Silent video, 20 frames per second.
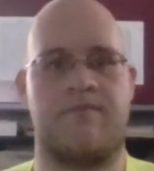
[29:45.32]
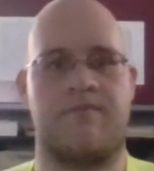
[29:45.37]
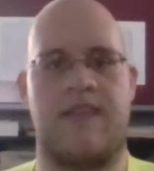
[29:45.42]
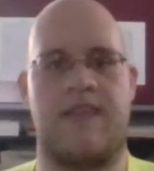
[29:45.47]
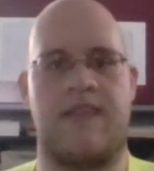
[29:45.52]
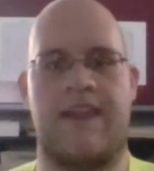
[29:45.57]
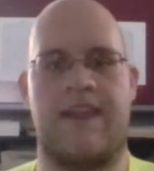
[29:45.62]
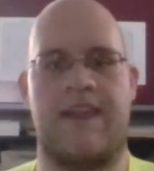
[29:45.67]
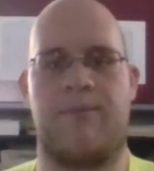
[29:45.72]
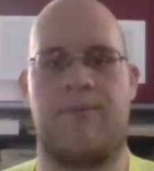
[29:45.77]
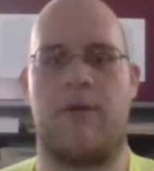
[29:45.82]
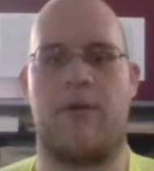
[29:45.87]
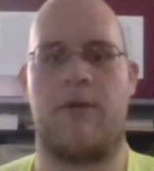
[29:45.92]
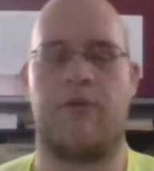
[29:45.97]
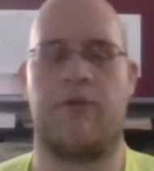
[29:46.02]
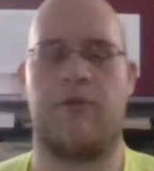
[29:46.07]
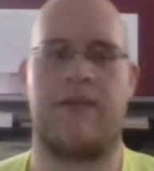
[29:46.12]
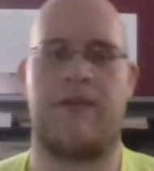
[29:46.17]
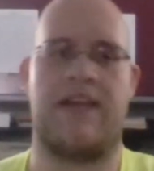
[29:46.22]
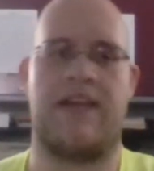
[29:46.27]
And this
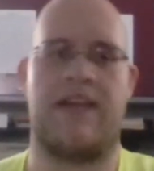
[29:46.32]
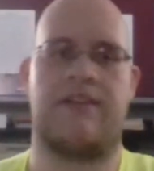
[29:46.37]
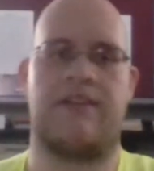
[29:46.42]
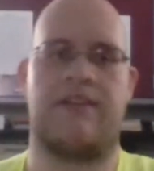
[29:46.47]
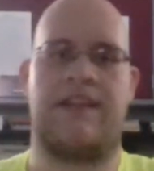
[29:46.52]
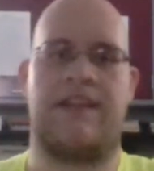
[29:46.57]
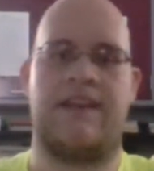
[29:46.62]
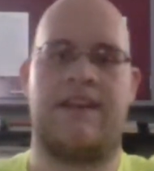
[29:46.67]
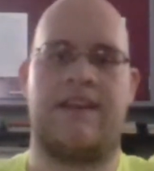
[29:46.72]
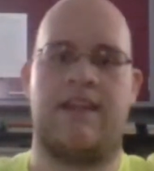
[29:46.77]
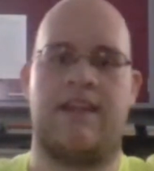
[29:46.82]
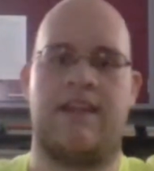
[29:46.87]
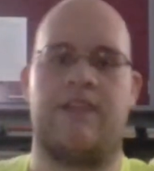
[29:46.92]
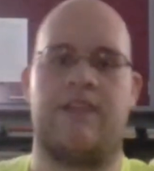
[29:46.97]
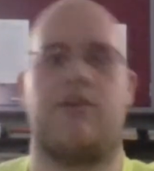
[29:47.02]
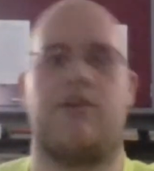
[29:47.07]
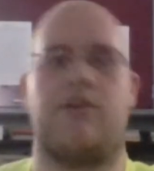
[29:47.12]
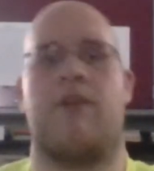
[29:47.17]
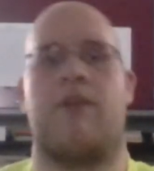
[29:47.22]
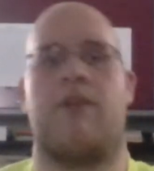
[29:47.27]
mower's down in
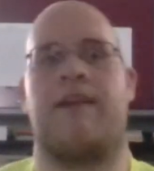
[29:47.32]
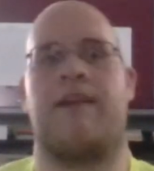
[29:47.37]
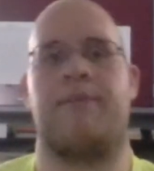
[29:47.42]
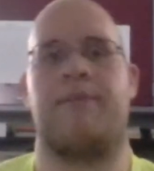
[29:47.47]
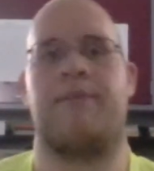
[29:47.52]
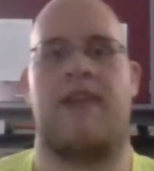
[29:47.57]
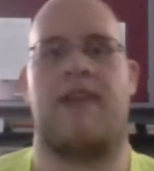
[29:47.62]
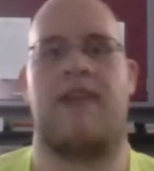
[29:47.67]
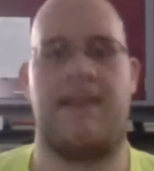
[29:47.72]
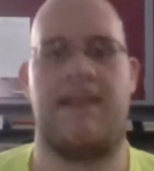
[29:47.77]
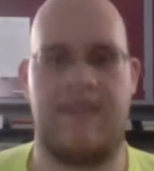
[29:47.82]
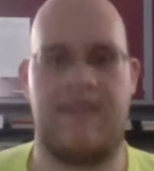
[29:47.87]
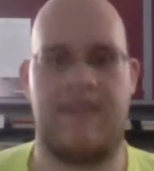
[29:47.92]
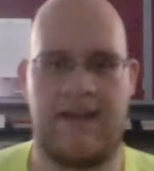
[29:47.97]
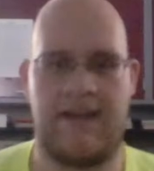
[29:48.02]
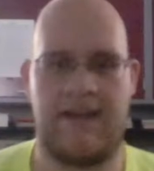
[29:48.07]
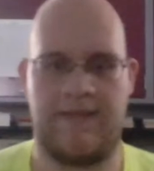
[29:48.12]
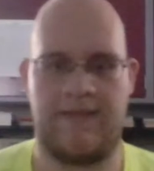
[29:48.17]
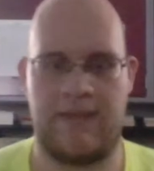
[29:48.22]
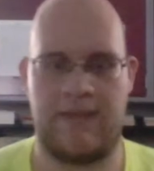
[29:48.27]
Strawberry Plains,
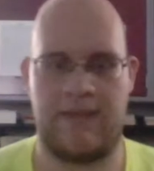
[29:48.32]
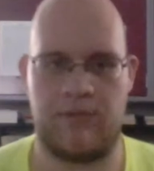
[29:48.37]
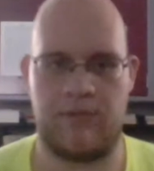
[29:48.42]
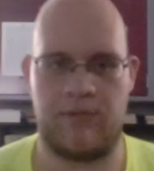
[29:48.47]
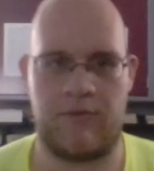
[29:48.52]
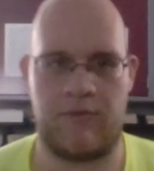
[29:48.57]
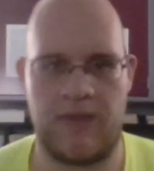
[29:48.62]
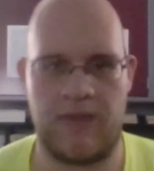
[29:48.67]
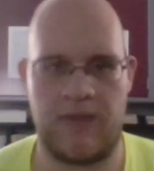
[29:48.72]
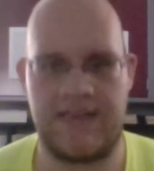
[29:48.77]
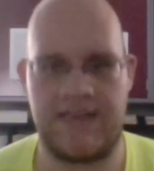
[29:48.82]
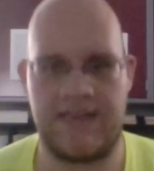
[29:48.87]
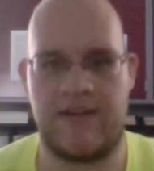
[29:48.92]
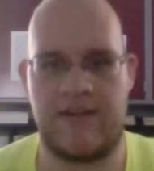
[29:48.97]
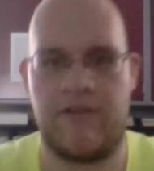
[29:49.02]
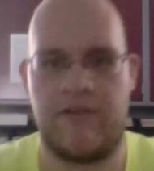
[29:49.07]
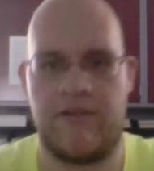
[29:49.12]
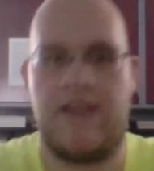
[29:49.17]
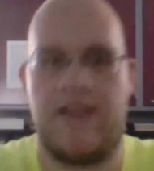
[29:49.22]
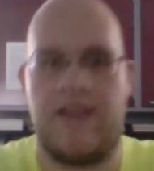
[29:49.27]
Tennessee, which is right
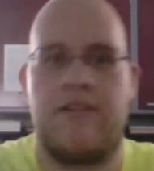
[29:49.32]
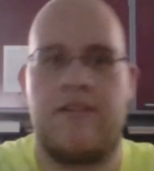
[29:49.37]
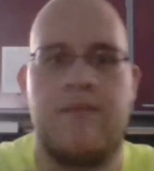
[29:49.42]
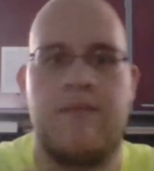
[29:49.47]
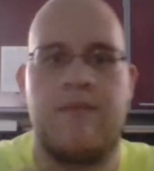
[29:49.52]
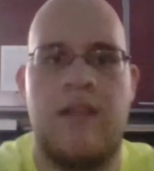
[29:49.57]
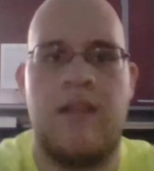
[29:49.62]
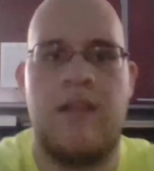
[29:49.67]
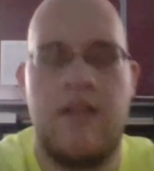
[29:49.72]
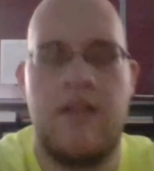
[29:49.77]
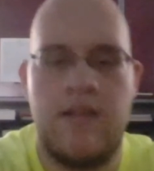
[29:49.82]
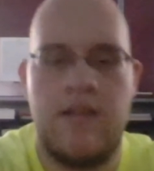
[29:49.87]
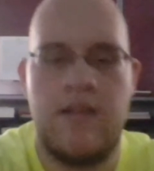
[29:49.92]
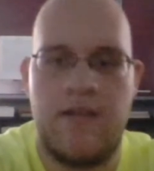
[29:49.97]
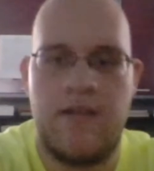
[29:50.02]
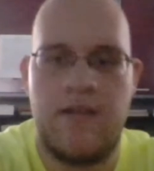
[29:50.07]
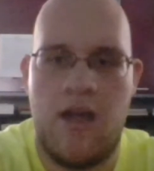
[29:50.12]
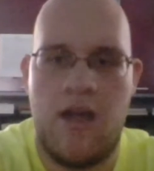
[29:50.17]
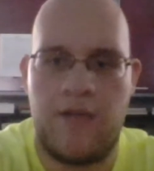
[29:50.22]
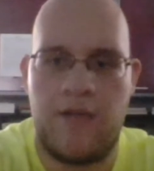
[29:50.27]
there around
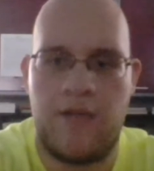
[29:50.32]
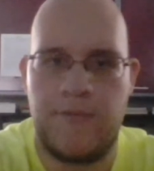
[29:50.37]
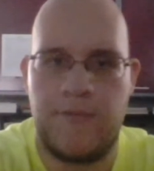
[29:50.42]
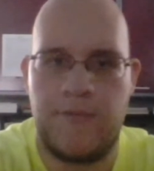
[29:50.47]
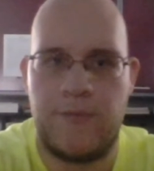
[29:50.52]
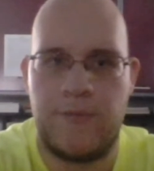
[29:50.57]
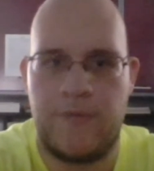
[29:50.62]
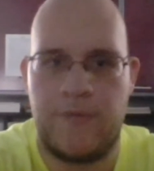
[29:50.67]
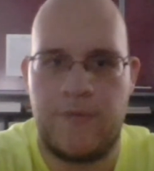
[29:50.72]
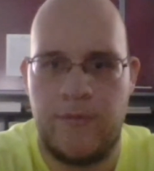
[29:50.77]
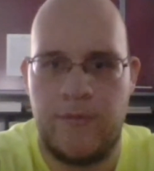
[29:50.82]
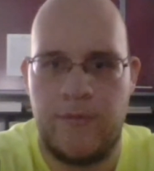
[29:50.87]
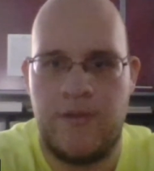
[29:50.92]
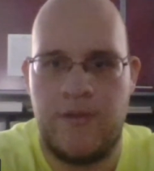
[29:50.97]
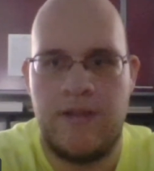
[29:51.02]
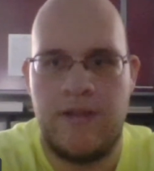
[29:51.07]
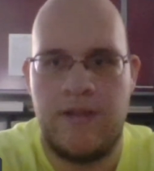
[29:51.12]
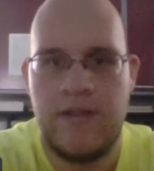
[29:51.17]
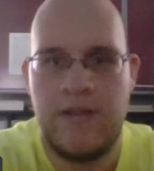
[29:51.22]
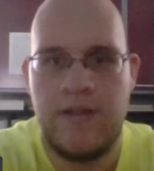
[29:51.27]
Knoxville. So
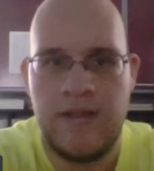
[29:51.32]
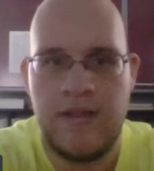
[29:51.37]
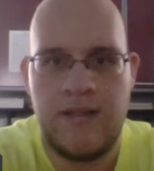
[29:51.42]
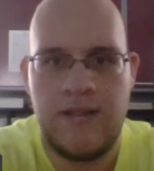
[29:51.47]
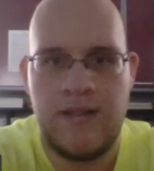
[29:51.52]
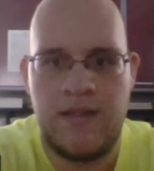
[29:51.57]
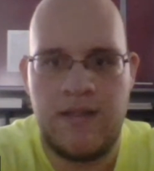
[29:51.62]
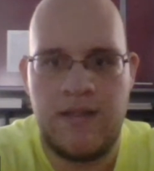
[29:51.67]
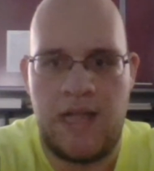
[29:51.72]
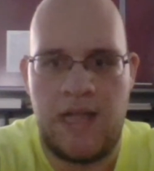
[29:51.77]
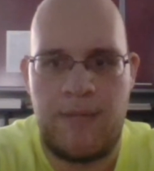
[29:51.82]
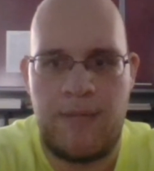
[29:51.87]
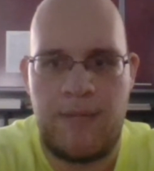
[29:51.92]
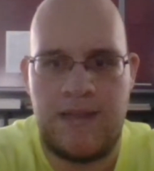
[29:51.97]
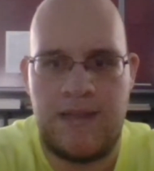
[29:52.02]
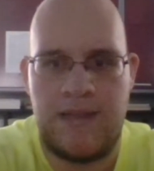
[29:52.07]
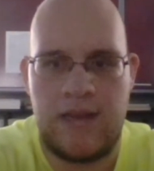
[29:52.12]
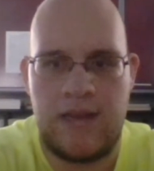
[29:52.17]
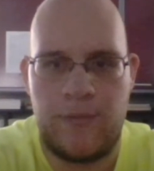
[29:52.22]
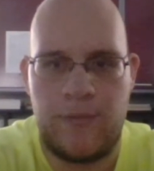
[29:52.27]
I'll
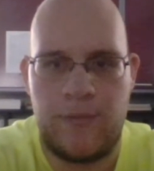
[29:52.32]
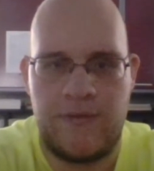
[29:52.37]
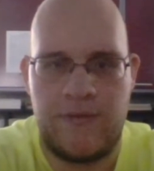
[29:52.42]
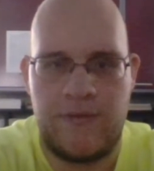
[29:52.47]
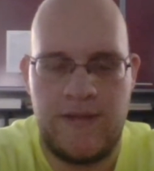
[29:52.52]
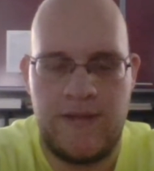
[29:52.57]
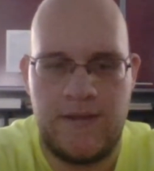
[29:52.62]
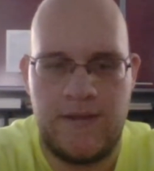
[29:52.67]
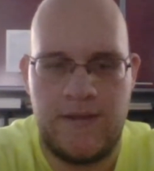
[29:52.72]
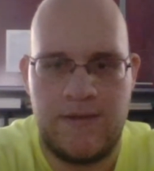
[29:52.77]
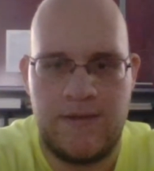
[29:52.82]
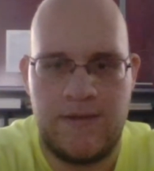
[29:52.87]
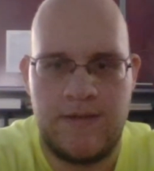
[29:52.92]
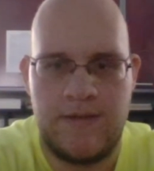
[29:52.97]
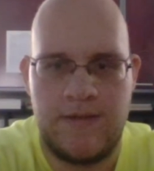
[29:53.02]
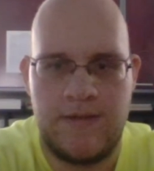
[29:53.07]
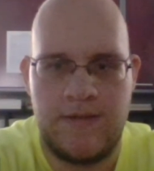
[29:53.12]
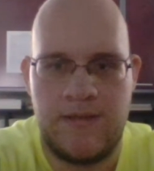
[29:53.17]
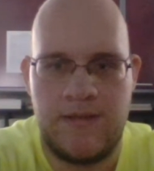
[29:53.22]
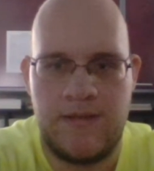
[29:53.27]
be close to
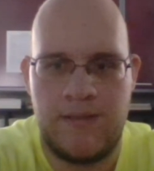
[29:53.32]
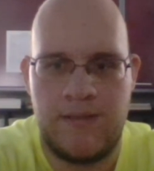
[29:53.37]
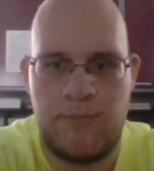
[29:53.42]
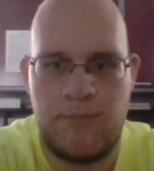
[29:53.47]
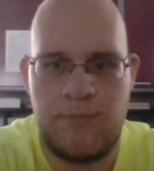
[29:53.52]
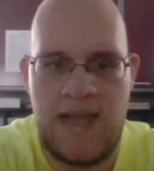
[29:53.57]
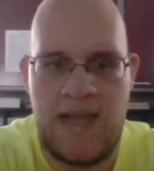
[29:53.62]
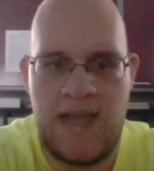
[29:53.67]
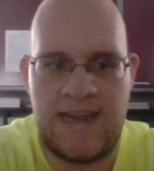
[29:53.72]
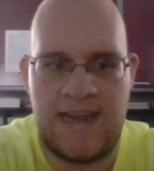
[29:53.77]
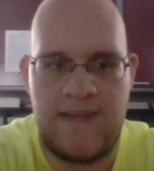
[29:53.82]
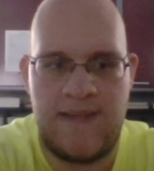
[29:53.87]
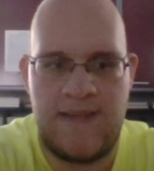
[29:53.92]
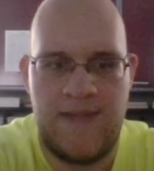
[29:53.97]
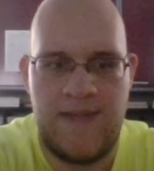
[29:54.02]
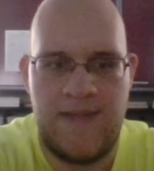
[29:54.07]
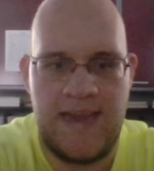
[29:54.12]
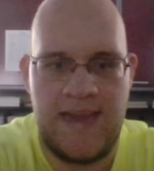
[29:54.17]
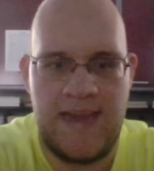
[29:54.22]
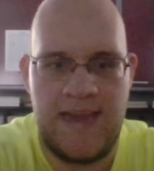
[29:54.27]

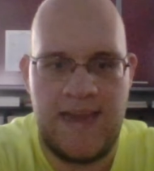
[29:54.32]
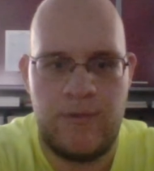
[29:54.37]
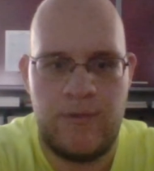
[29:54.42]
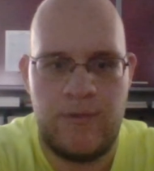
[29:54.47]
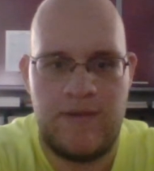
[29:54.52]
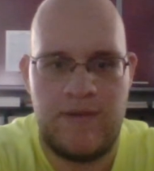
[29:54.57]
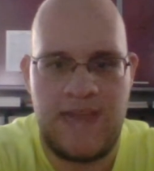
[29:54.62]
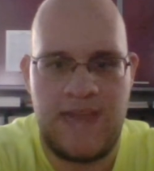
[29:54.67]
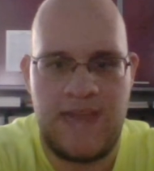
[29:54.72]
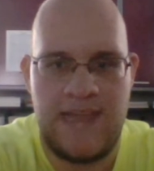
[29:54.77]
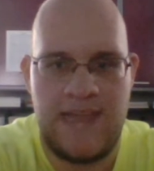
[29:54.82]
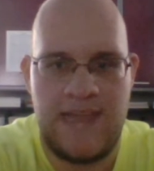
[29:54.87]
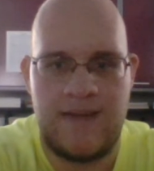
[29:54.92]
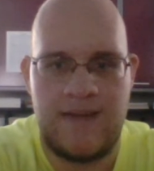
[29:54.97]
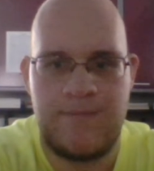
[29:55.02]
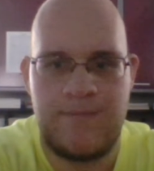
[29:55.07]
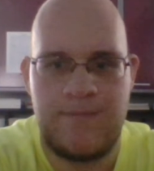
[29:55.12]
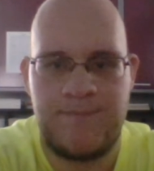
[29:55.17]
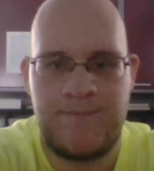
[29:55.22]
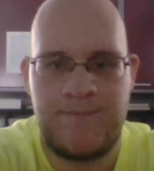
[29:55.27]
Mikey's neck of the woods again.